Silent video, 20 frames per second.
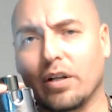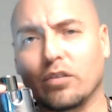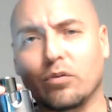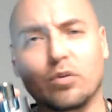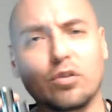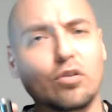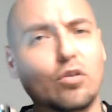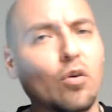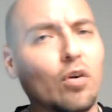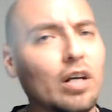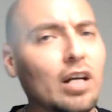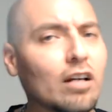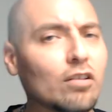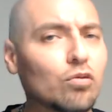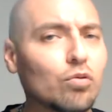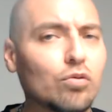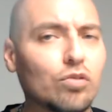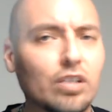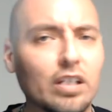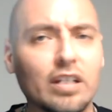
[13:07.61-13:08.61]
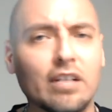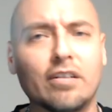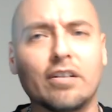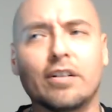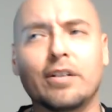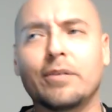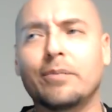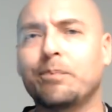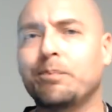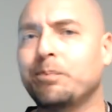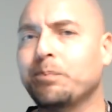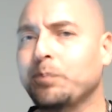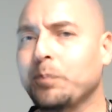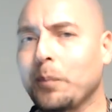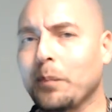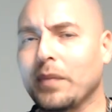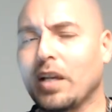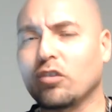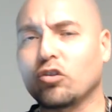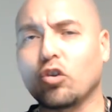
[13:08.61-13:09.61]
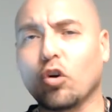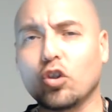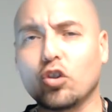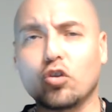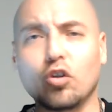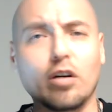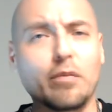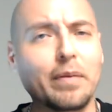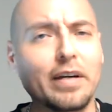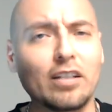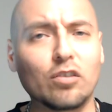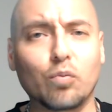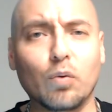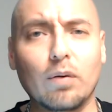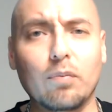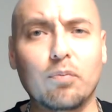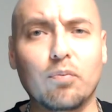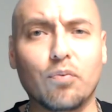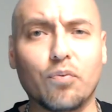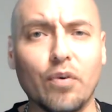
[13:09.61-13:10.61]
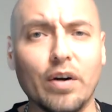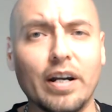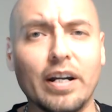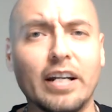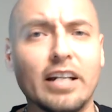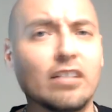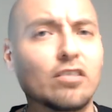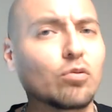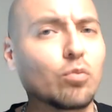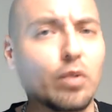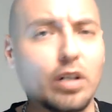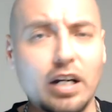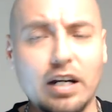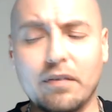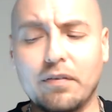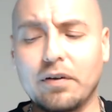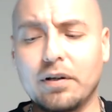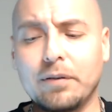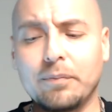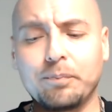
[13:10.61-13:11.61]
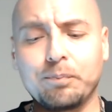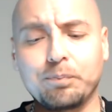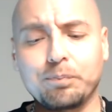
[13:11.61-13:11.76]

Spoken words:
When you're going out to dinner, social events with friends, whatever.